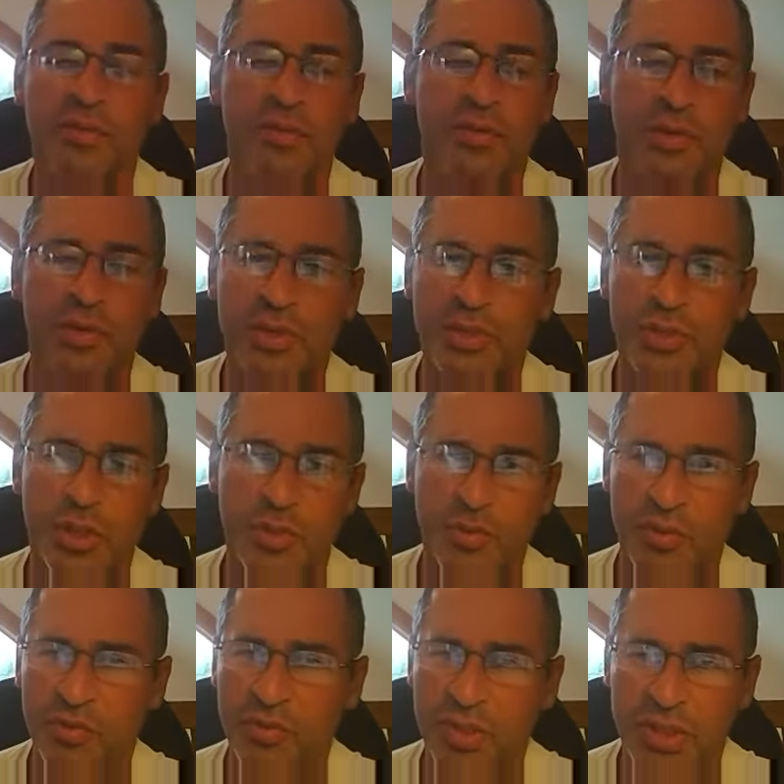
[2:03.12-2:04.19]
if you're a
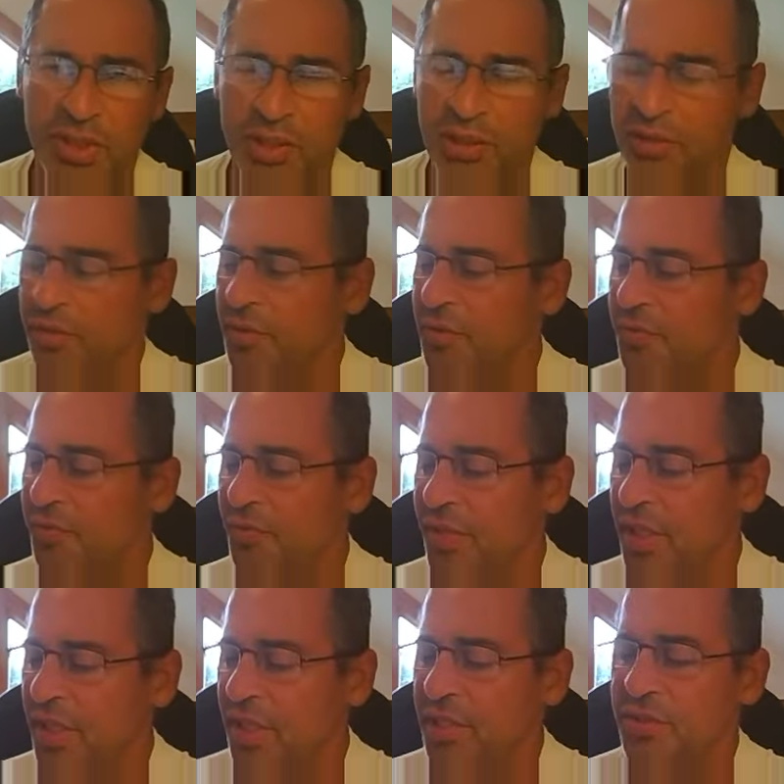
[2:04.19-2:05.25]
legitimate retailer.
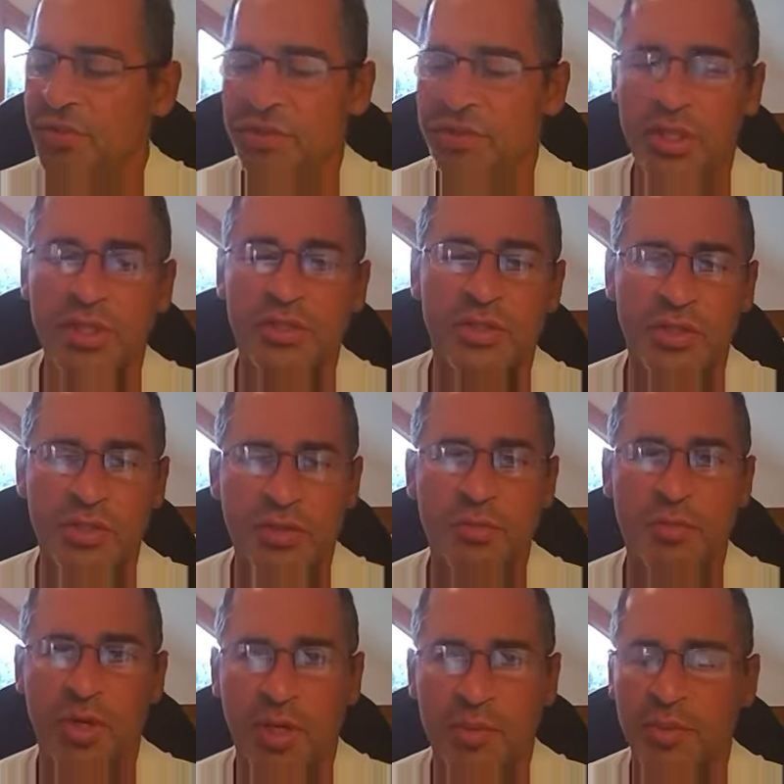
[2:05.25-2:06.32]
It's
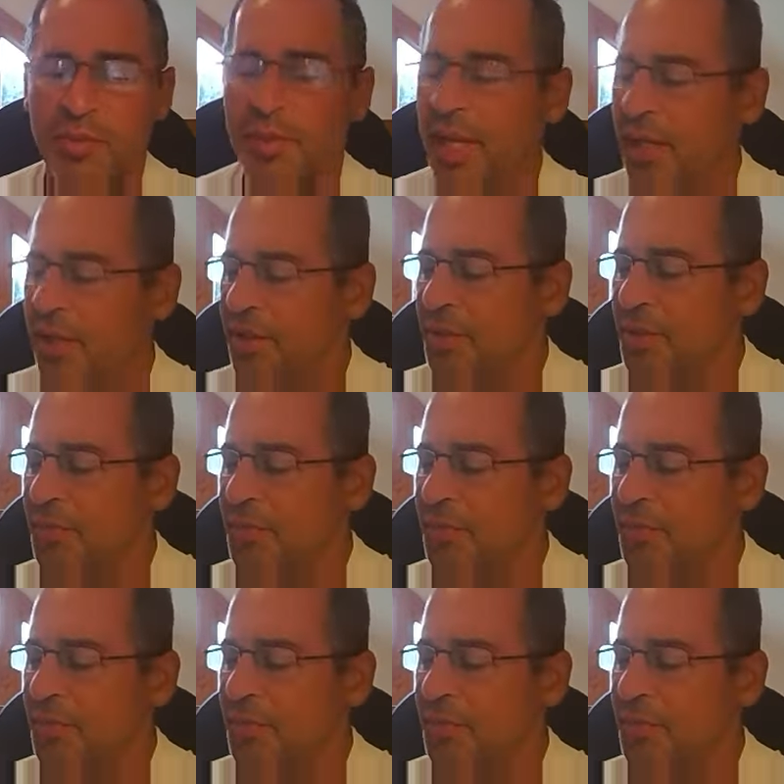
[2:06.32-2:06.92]
just problematic.